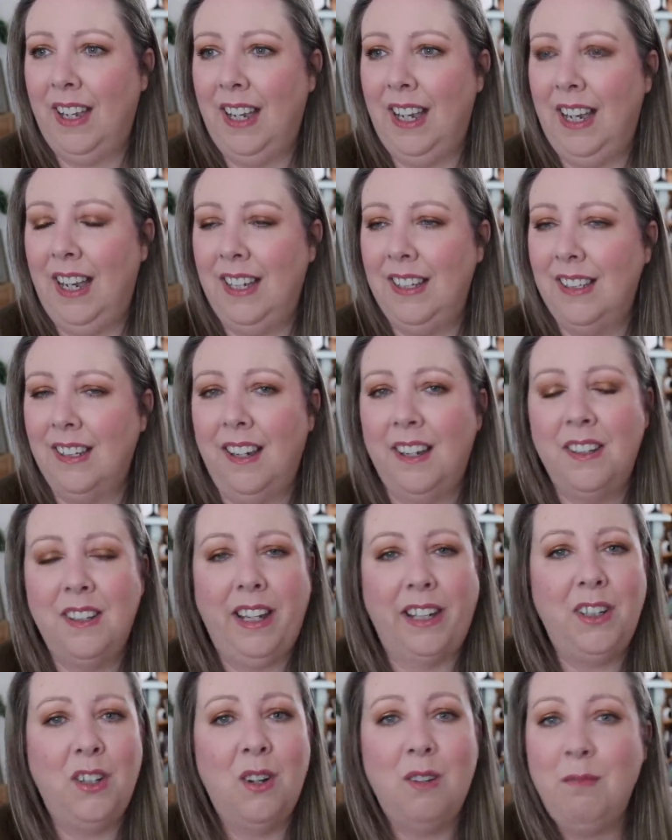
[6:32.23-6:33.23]
I had
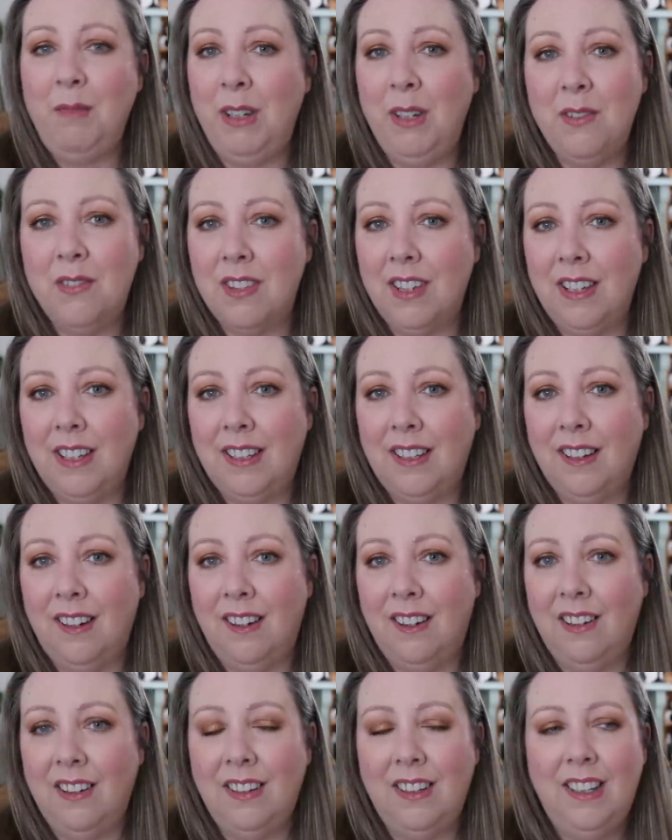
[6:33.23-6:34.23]
like no music
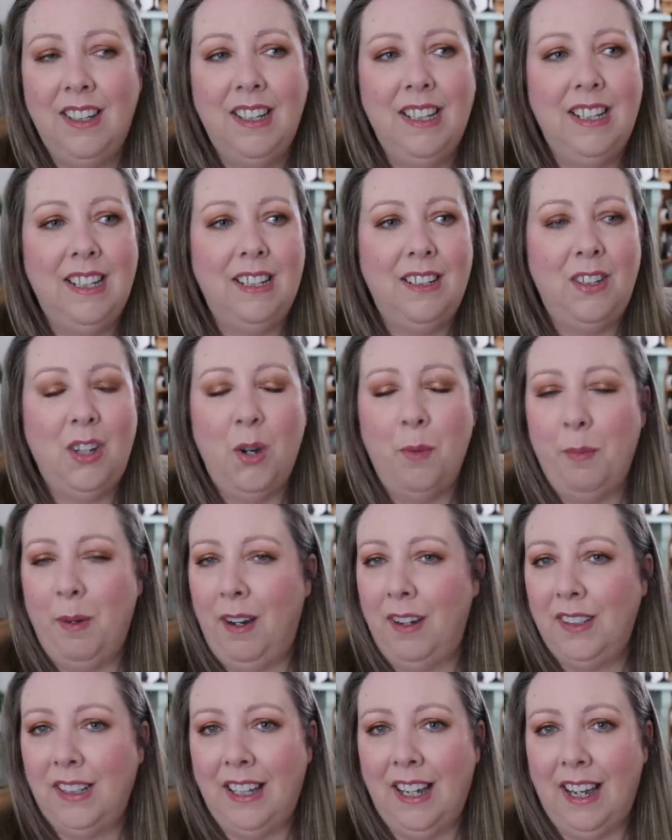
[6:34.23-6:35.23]
on, no
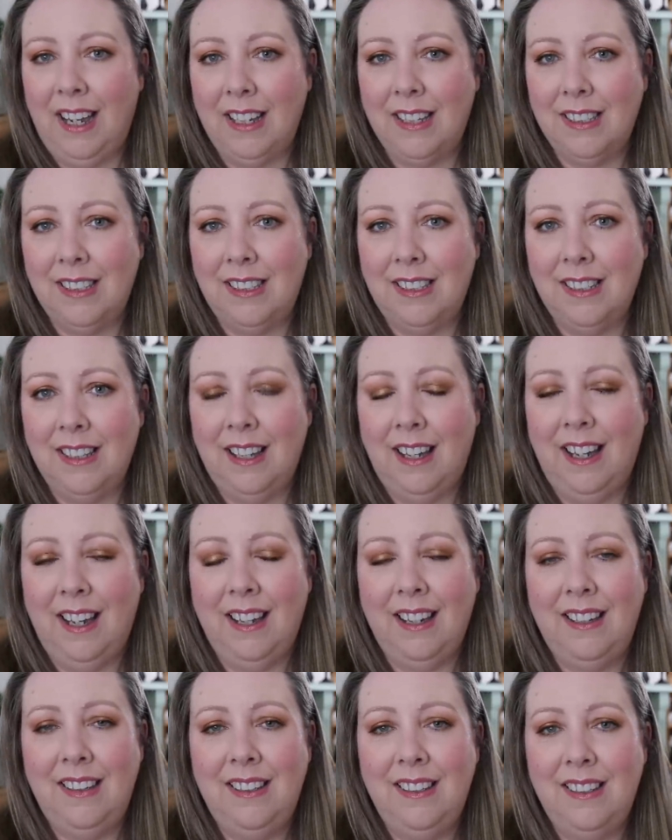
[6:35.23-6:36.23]
podcast.
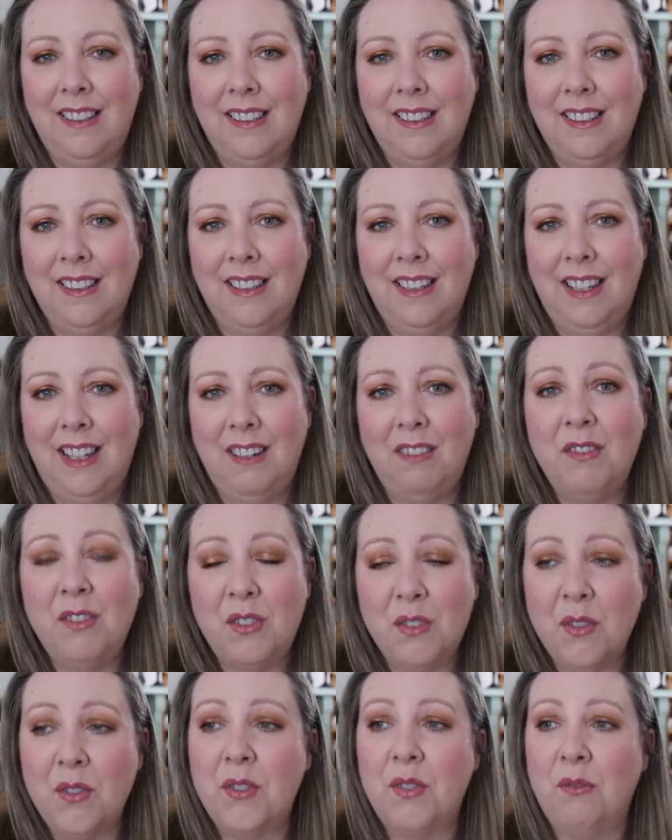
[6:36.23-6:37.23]
And it was
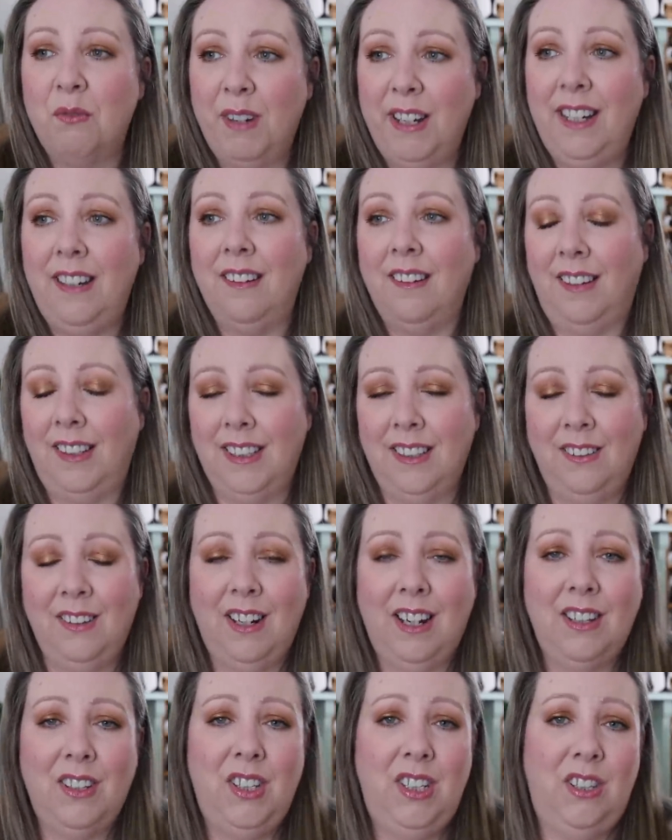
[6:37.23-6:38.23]
just really nice. I'm going
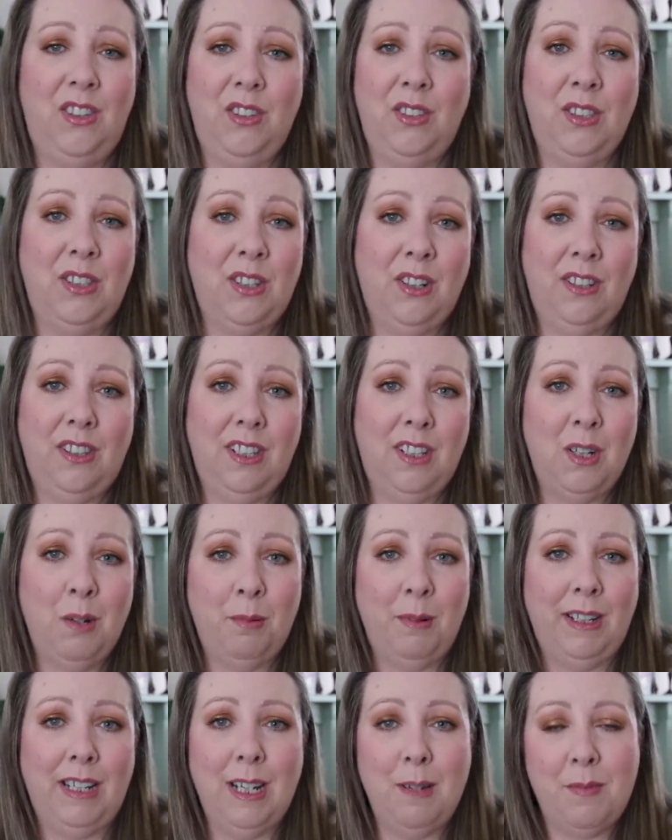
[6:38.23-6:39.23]
to actually just insert a
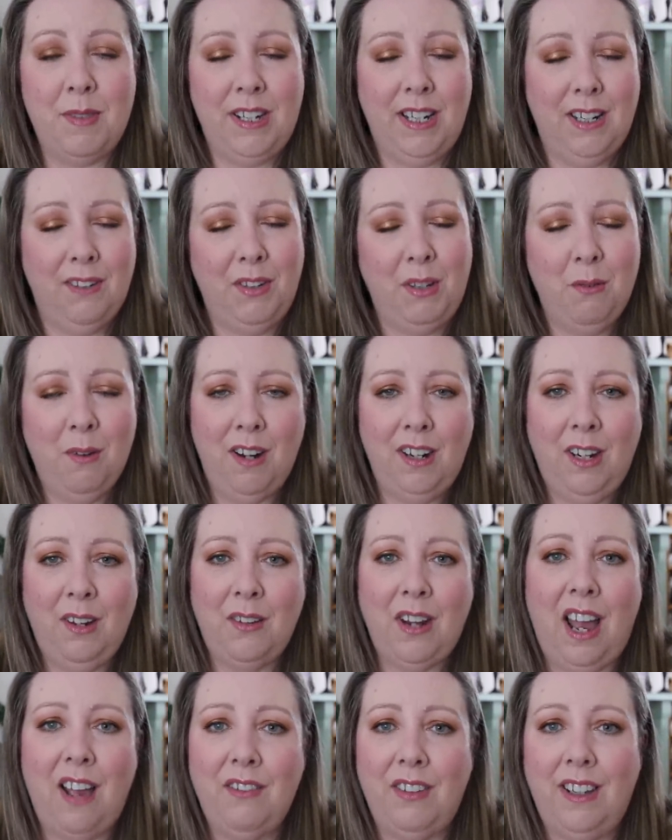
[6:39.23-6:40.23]
couple of clips here if you want to go
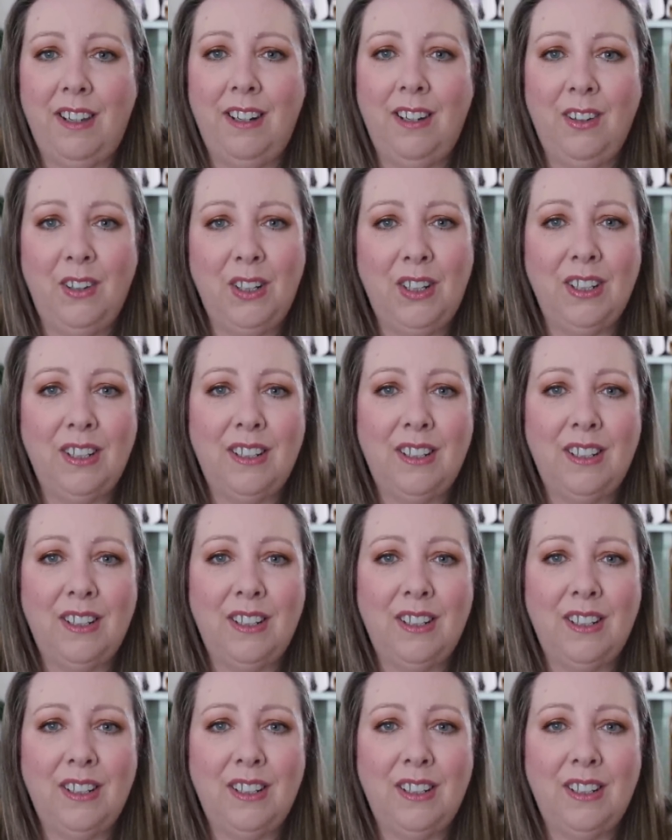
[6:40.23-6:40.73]
and have a little look.